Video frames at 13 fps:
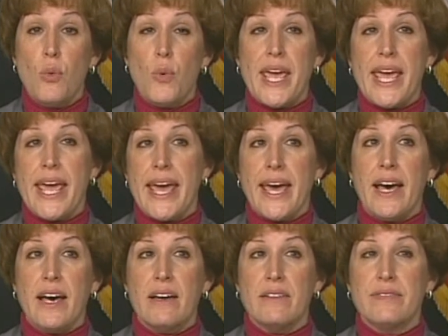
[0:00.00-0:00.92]
We
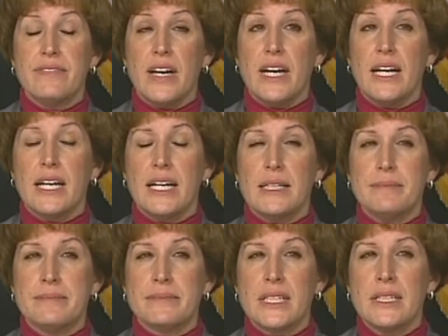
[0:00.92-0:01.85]

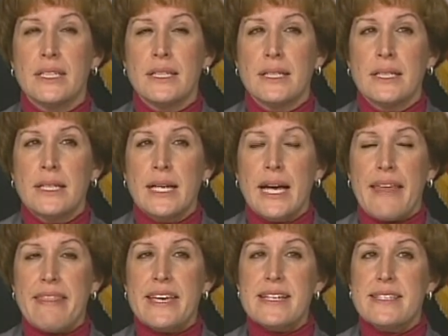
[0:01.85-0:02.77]
have...
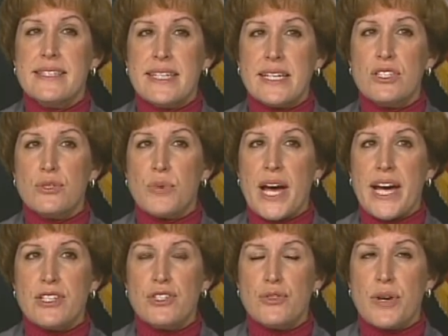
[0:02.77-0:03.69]
I think six
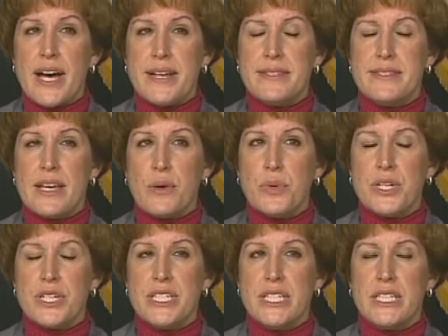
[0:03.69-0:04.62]
restaurants that
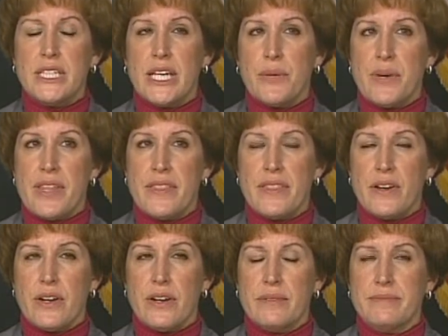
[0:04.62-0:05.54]
we're dealing with,
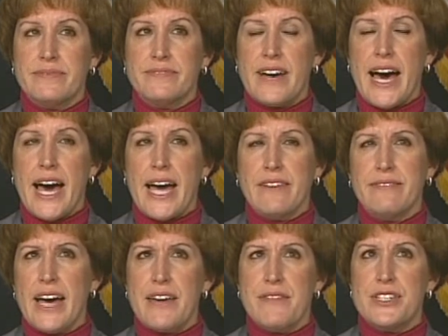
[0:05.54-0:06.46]
or
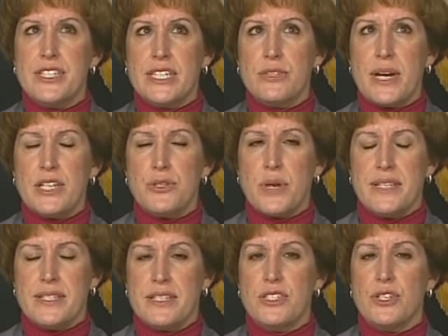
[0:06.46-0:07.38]
five or six
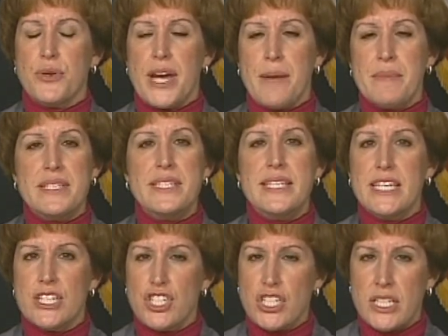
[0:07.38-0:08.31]
restaurants. It's Grandma's
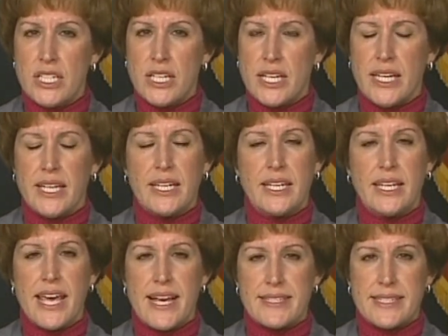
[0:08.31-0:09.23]
Kitchen in
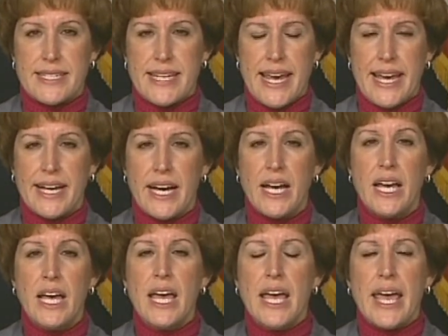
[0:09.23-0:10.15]

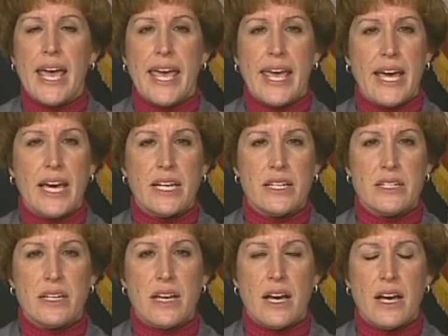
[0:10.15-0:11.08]
Casadega,
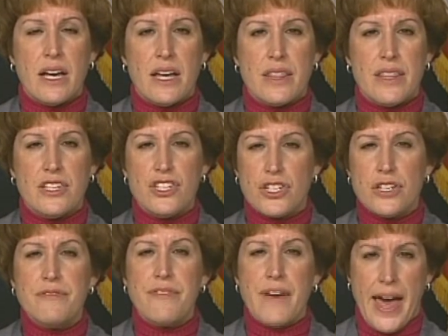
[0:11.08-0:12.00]
and the
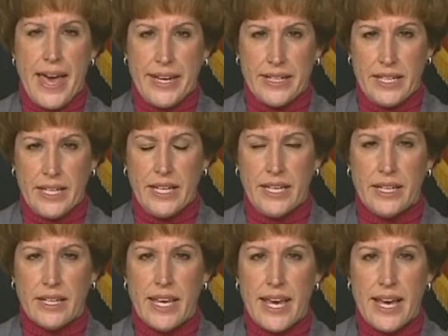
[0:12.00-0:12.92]
Sherfine
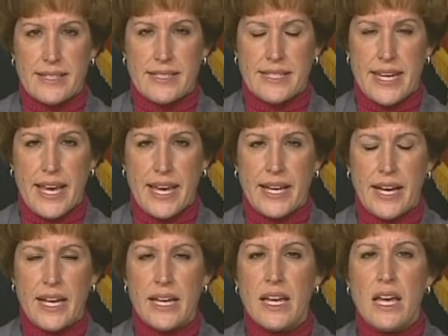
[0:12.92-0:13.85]
in
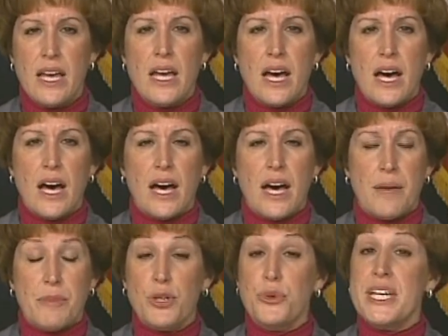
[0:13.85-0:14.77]
Casadega.
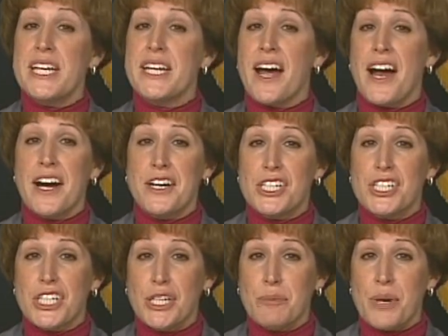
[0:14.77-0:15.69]
The Green
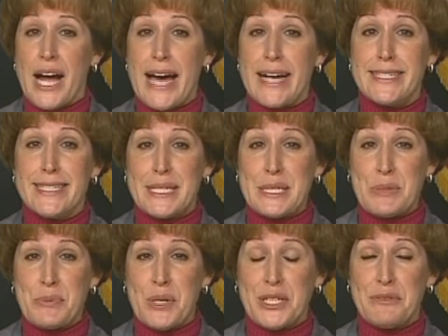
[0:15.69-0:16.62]
Arch in Brockton
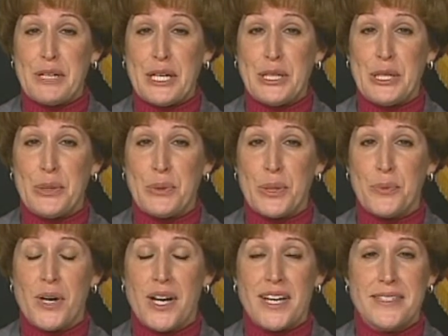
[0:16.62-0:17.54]
is one of our newer
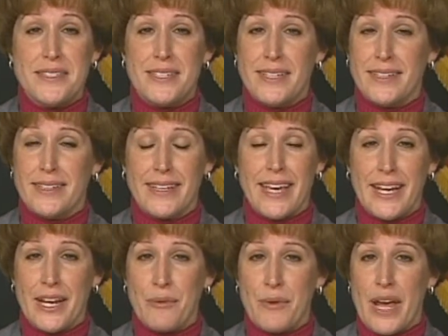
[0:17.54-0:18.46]
ones and
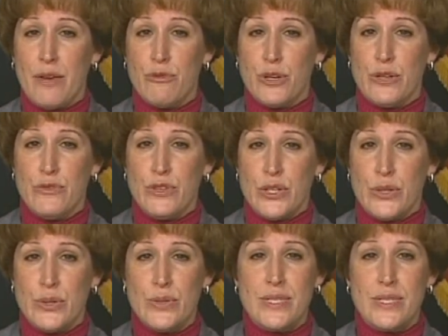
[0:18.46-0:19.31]
getting rave reviews.